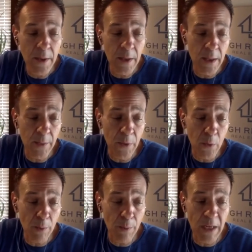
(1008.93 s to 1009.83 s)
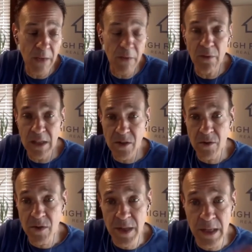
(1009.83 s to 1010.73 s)
There were many
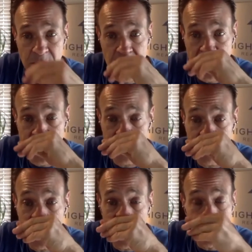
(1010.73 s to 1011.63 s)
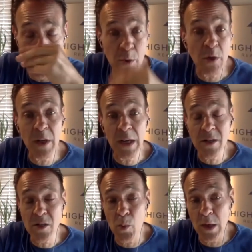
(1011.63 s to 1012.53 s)
investors that just said, you know, screw it, I
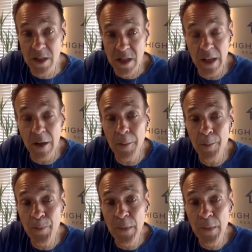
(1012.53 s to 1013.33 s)
just want to sell.